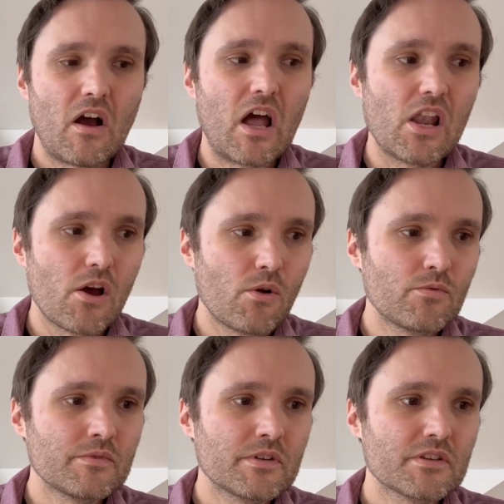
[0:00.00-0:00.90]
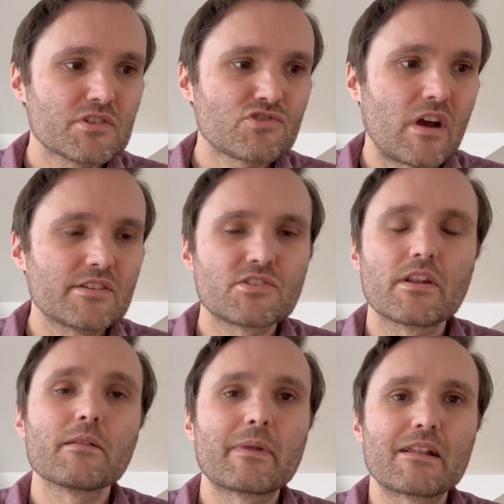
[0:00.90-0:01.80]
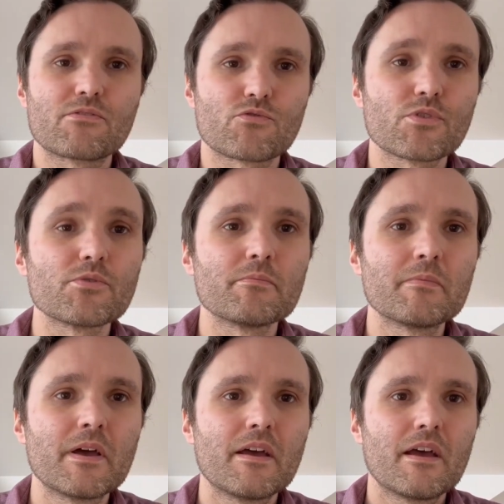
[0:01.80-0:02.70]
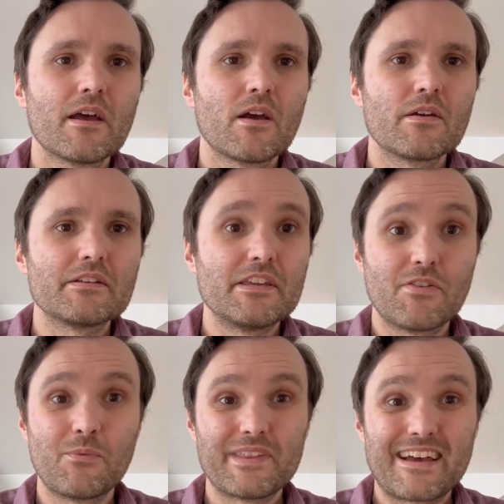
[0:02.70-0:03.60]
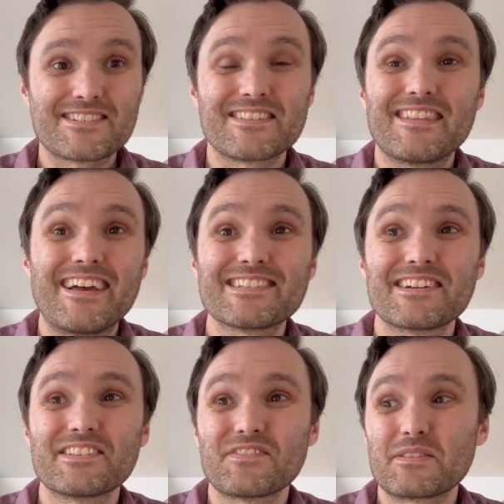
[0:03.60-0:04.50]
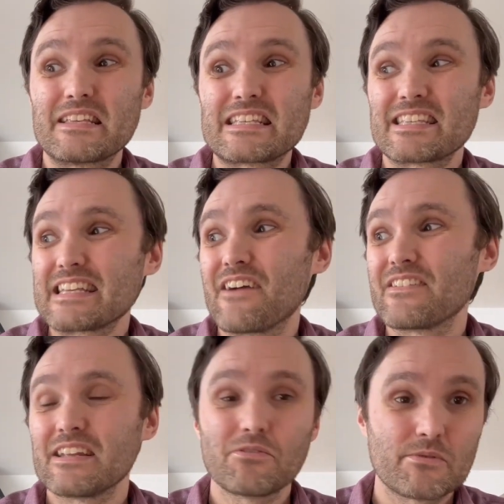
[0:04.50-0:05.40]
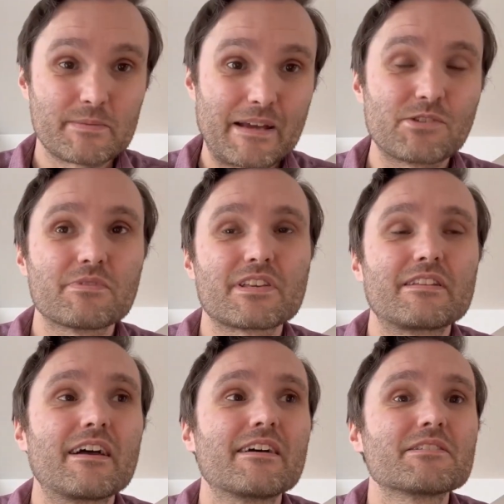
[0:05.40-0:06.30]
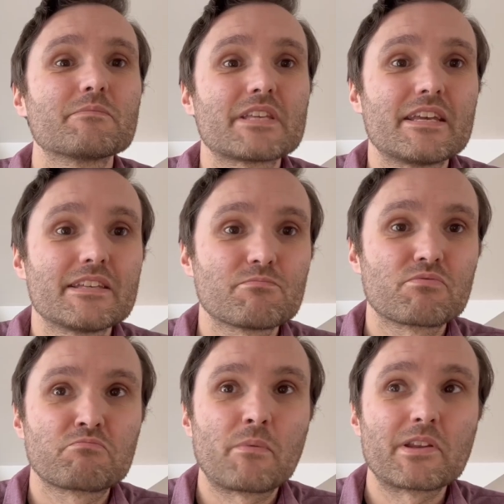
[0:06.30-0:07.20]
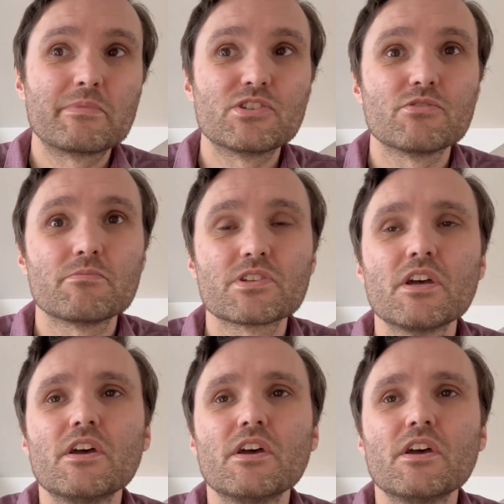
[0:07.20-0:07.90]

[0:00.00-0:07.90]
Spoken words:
Alone, Strahd stood in the middle of a room, even without sunlight items necessarily, although especially with sunlight items, is probably going to be doomed.